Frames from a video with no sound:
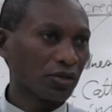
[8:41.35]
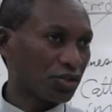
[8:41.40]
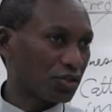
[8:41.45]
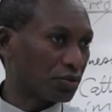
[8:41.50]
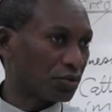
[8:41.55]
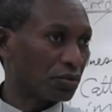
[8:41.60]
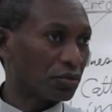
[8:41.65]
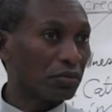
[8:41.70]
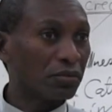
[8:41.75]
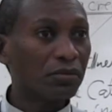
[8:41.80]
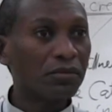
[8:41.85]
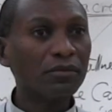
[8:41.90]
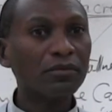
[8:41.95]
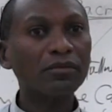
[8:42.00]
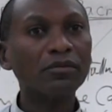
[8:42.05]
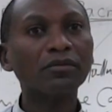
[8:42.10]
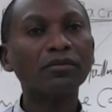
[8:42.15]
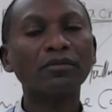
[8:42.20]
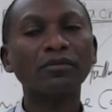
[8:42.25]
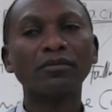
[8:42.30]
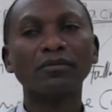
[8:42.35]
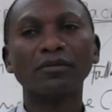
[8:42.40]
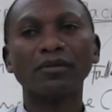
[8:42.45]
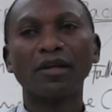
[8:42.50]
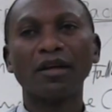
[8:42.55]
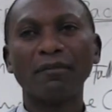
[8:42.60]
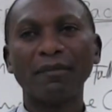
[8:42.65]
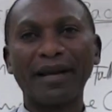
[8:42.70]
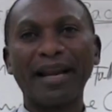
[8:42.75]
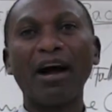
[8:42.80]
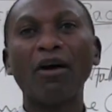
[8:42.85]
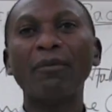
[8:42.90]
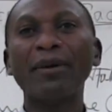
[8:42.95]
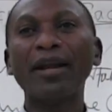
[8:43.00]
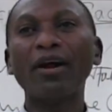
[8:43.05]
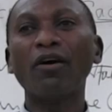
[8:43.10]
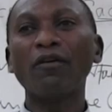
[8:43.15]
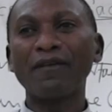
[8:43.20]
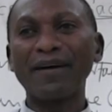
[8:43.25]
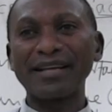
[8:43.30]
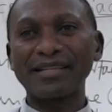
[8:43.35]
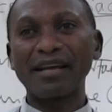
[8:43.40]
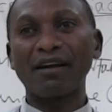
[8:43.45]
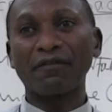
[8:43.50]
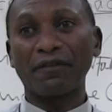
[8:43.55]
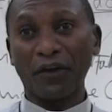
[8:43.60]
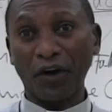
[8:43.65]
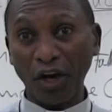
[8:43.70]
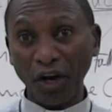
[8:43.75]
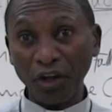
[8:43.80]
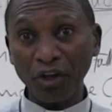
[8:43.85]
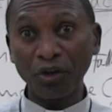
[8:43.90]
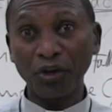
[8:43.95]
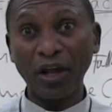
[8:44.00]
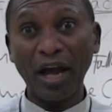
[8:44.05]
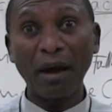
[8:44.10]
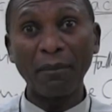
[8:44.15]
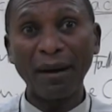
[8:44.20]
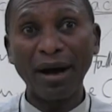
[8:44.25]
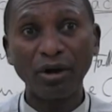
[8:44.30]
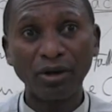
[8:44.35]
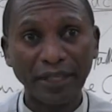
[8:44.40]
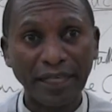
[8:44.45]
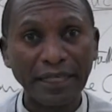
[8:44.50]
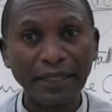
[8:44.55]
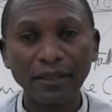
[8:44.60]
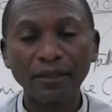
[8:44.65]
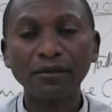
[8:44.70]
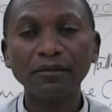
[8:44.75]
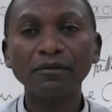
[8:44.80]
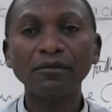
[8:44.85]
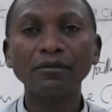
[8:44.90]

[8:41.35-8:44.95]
Two. But how many of us have argued about it?